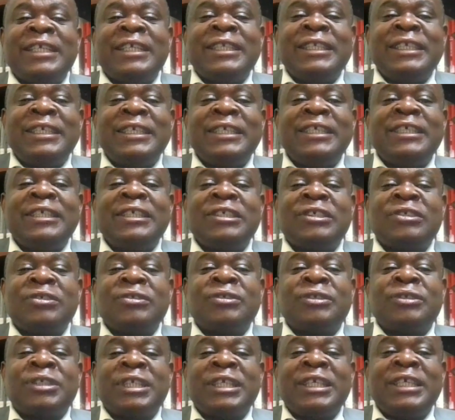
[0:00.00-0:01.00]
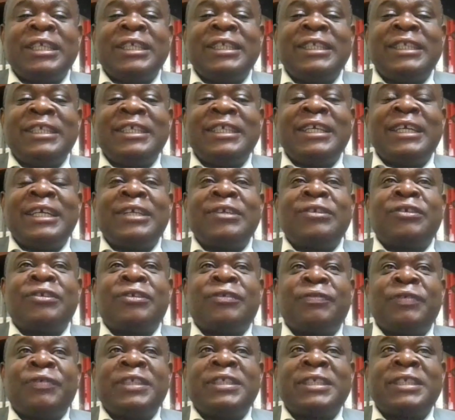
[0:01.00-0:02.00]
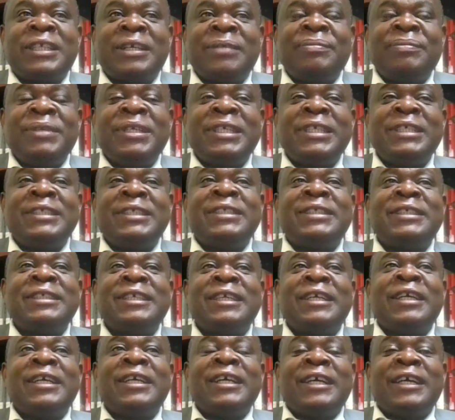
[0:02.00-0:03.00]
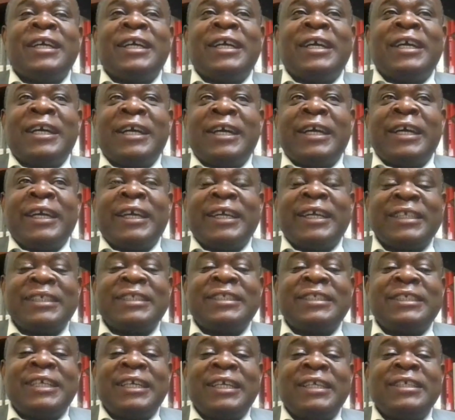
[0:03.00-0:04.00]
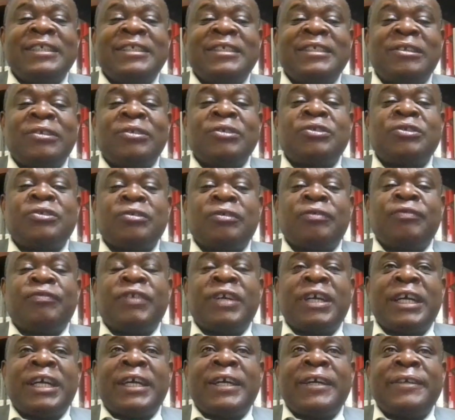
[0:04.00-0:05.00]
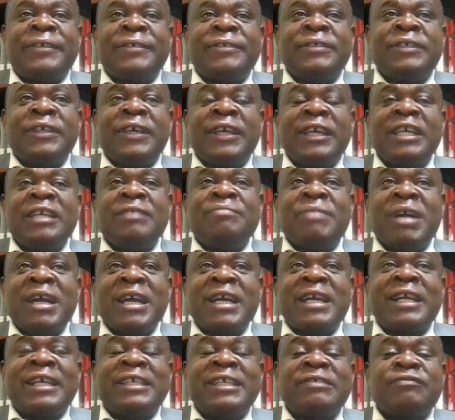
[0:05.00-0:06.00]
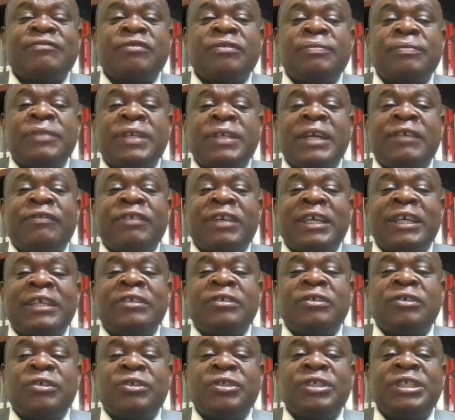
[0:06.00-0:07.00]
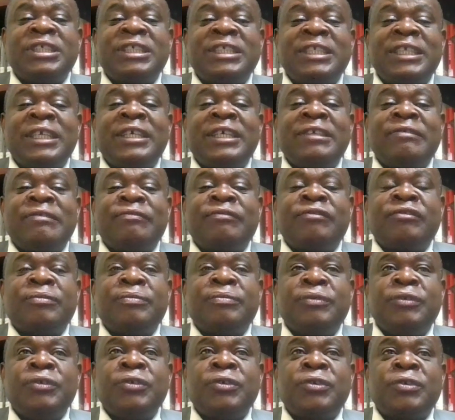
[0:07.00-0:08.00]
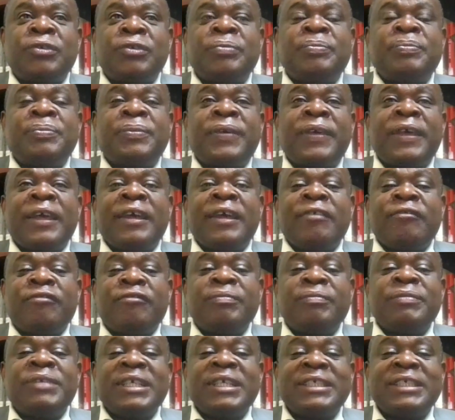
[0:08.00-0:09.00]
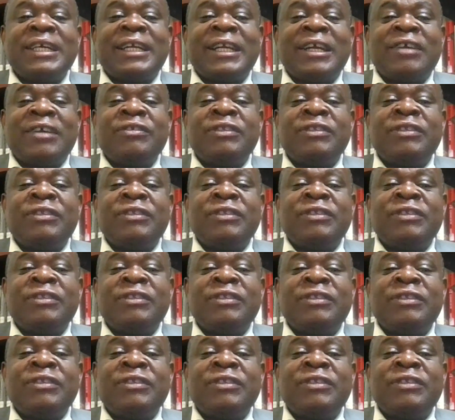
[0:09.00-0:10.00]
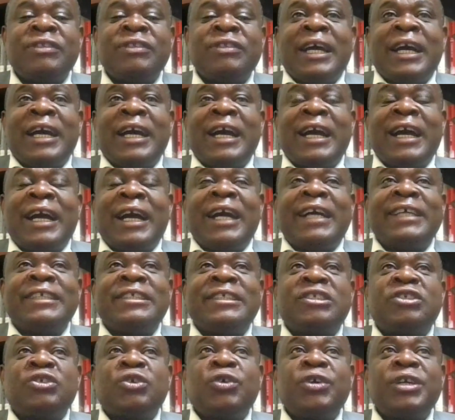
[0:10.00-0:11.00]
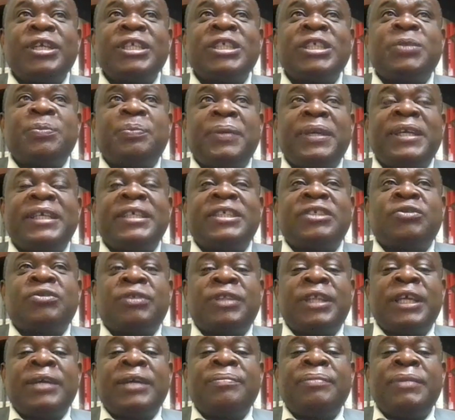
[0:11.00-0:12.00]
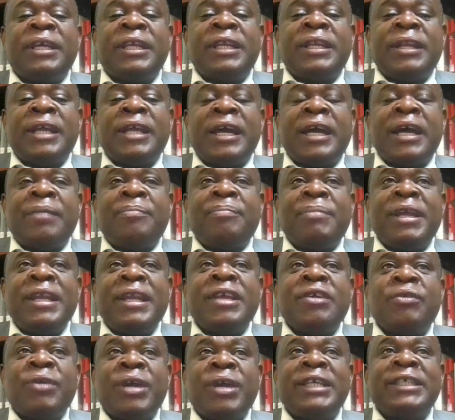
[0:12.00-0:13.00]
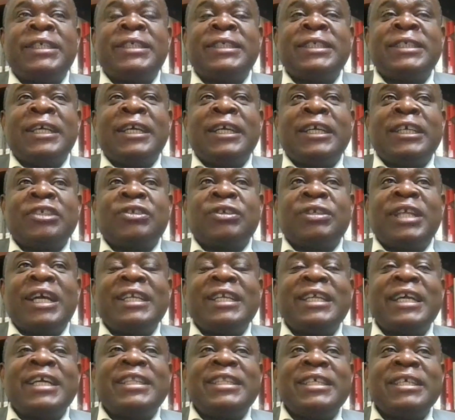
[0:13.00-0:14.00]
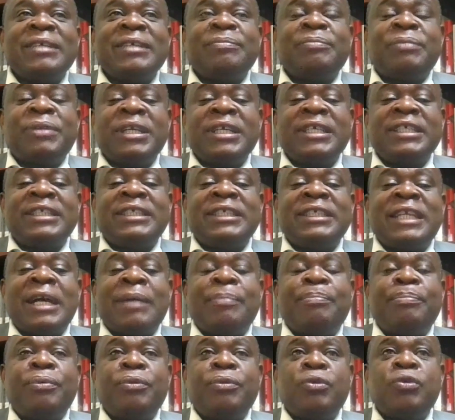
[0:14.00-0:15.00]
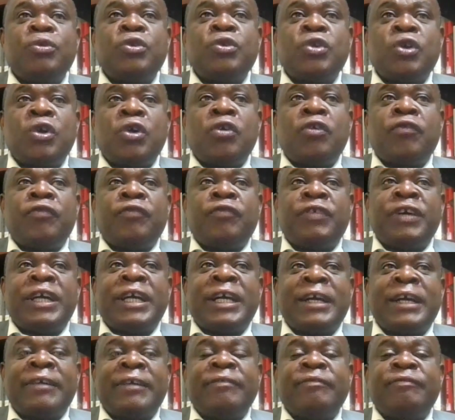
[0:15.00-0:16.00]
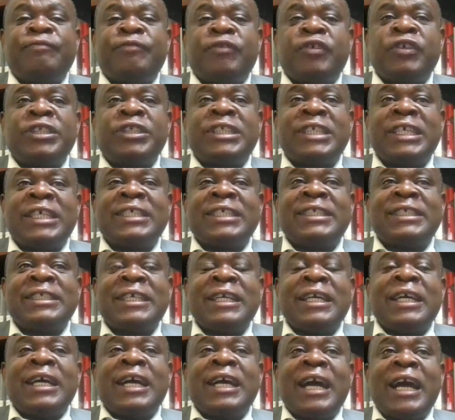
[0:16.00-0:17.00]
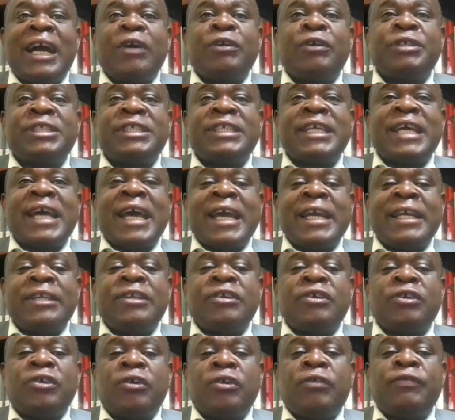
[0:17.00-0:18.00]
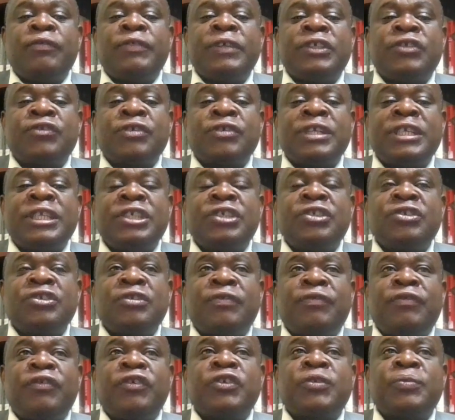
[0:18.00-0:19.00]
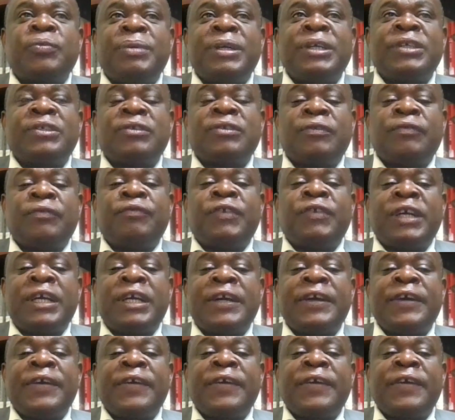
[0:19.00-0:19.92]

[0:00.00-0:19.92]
Chinese or Indian or Vietnamese heritage, lots of immigrants from the African continent, from Europe, from just around the world. Her story speaks to them in many ways. So that, I think, brings in a pool of voters outside of the traditional vote base of